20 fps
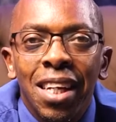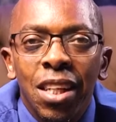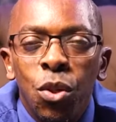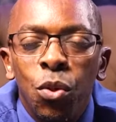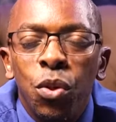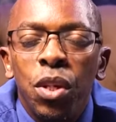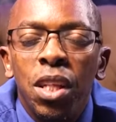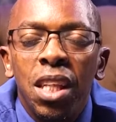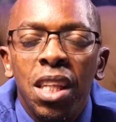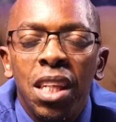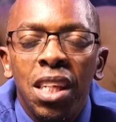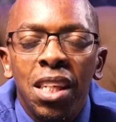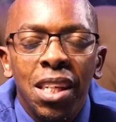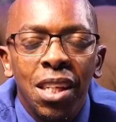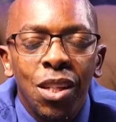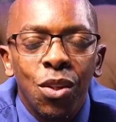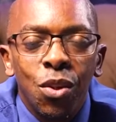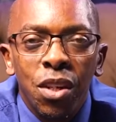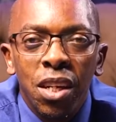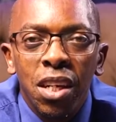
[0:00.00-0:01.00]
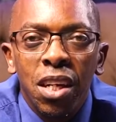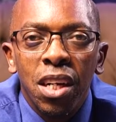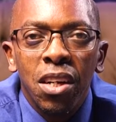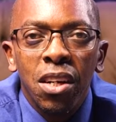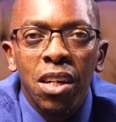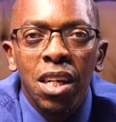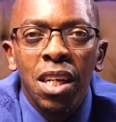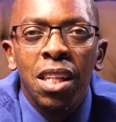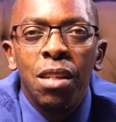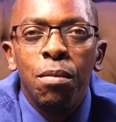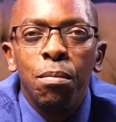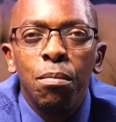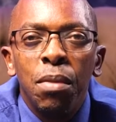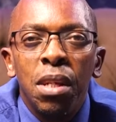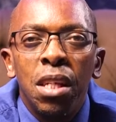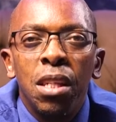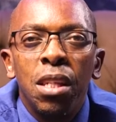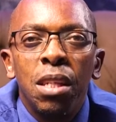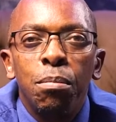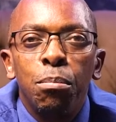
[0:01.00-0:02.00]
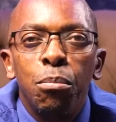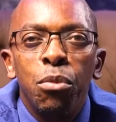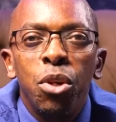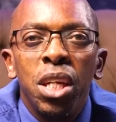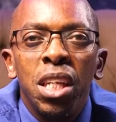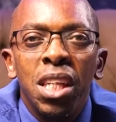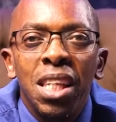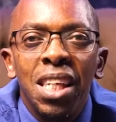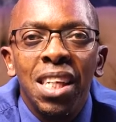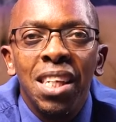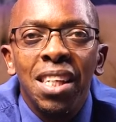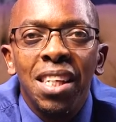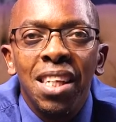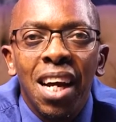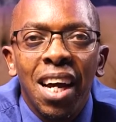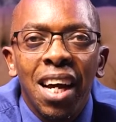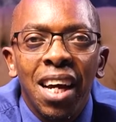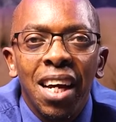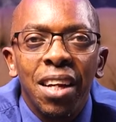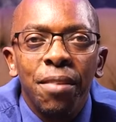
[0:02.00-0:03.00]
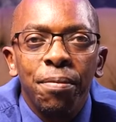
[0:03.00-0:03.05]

during this season it's it's it's easier